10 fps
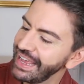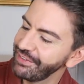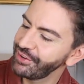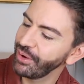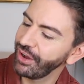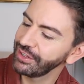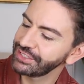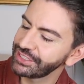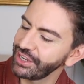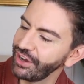if you are
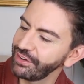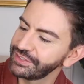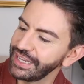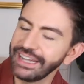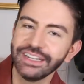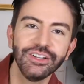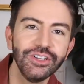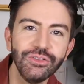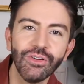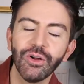just after any
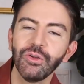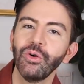loo roll